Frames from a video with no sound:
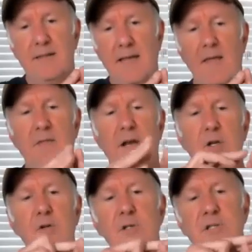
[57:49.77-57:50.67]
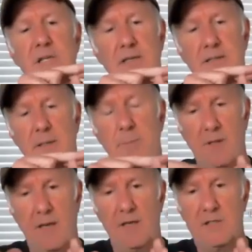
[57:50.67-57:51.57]
They you just see the tip of
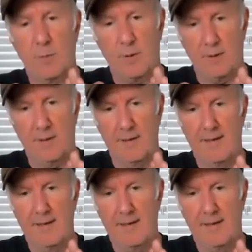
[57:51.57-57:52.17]
the iceberg.